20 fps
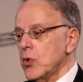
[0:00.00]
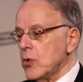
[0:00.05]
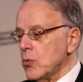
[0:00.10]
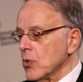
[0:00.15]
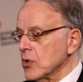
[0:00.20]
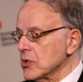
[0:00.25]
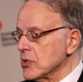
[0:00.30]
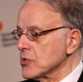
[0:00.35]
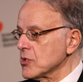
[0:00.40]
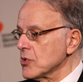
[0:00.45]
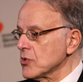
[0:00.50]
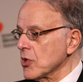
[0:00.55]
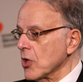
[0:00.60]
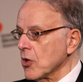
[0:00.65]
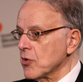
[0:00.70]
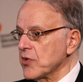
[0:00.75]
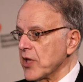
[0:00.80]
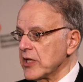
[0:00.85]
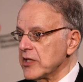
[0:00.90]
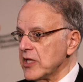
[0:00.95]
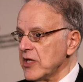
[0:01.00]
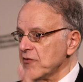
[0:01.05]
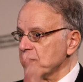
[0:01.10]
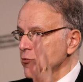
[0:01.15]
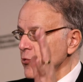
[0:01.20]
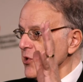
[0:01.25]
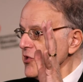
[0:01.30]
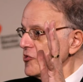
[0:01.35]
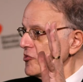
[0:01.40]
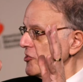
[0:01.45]
we wanted to know that if
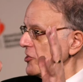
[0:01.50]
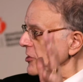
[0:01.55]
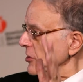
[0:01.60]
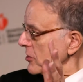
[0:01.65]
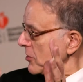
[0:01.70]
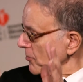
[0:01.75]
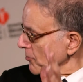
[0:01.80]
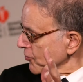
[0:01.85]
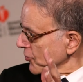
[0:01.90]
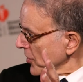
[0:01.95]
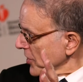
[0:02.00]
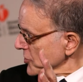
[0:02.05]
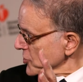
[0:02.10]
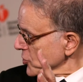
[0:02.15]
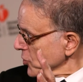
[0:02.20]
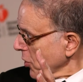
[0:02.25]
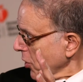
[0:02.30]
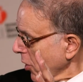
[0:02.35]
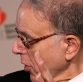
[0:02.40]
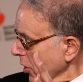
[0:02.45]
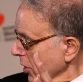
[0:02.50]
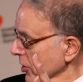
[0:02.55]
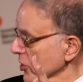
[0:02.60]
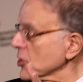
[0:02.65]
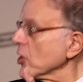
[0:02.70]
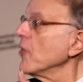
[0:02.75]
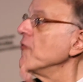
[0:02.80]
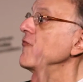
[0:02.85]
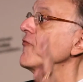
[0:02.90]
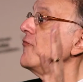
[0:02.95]
we decompress the heart
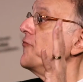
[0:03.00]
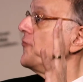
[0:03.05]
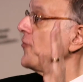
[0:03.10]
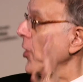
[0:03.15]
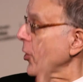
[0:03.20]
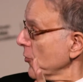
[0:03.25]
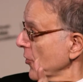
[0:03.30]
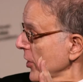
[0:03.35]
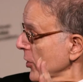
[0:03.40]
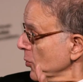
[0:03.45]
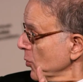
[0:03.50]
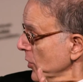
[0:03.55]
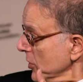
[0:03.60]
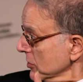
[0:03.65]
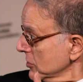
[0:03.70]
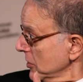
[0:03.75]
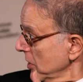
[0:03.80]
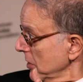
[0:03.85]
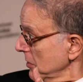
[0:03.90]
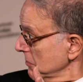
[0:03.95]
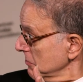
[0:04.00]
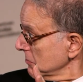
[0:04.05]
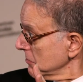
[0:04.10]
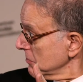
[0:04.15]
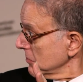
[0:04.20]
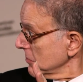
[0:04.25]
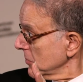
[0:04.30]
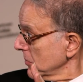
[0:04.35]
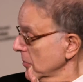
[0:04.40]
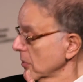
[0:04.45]
very quickly
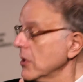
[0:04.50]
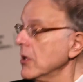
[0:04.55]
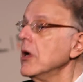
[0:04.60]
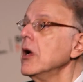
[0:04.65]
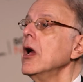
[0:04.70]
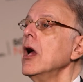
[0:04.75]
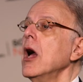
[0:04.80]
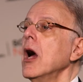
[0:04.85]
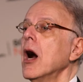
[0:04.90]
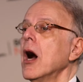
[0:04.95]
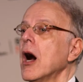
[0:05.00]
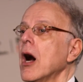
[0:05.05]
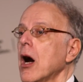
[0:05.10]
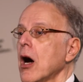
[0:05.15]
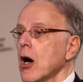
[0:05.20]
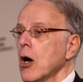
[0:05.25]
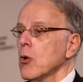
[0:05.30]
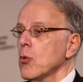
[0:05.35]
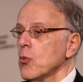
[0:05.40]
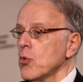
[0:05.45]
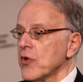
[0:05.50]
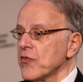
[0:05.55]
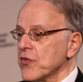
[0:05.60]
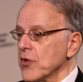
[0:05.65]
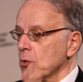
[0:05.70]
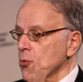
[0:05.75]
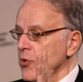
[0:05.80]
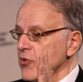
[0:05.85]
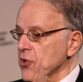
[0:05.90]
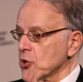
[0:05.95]
uh, with,
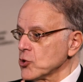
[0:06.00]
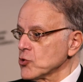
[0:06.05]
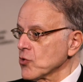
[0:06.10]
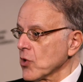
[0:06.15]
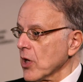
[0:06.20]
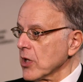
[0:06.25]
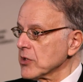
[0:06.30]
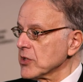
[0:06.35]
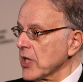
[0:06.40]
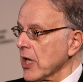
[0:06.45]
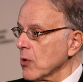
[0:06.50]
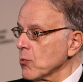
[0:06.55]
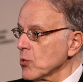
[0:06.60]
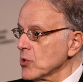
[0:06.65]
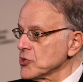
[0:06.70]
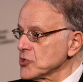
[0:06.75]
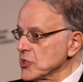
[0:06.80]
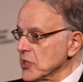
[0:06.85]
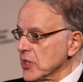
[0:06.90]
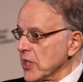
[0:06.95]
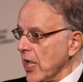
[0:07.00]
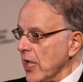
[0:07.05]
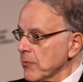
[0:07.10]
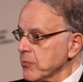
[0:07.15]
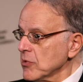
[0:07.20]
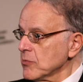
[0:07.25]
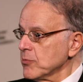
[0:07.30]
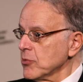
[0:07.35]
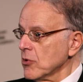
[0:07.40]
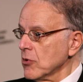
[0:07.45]
with a drug that was
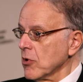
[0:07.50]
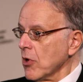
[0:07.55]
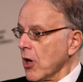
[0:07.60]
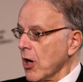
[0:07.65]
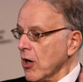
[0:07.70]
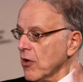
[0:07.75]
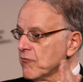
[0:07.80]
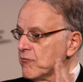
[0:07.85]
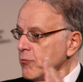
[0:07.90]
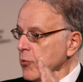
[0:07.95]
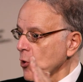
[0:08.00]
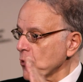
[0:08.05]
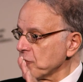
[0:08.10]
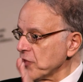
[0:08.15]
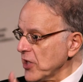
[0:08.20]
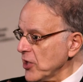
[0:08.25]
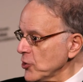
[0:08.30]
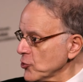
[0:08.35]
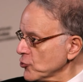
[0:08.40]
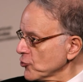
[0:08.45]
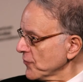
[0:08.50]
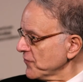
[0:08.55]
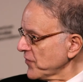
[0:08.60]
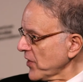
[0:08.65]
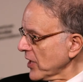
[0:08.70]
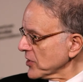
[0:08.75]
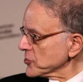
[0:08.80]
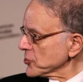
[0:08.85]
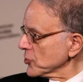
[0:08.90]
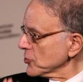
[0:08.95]
capable of both
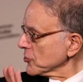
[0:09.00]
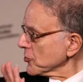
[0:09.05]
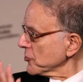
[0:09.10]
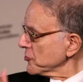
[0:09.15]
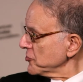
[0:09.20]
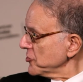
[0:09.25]
intravascular